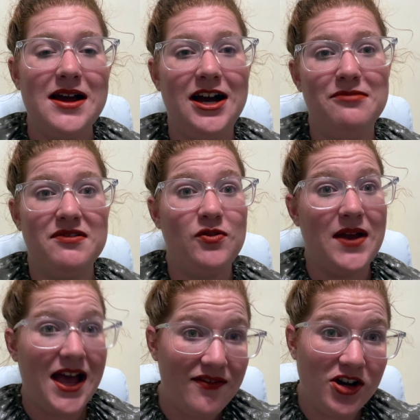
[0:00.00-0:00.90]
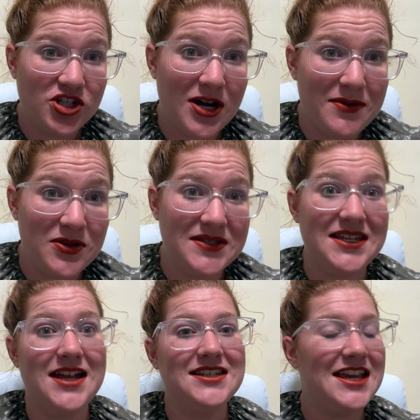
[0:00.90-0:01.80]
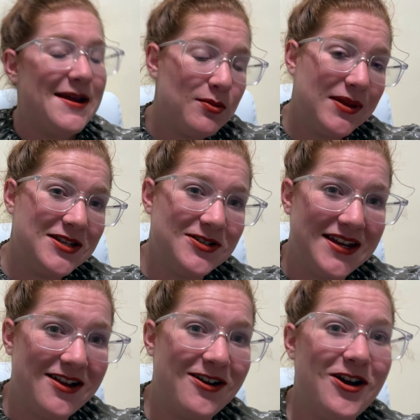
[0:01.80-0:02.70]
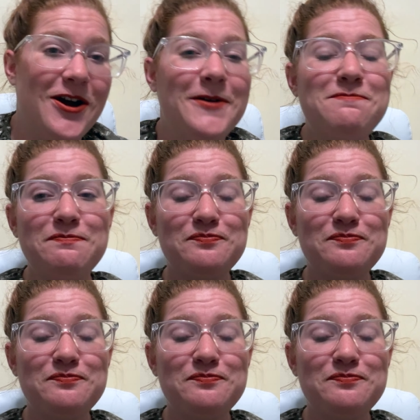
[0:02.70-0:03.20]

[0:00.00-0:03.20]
Um, if you have not shopped those yet, amber plans her day dot com.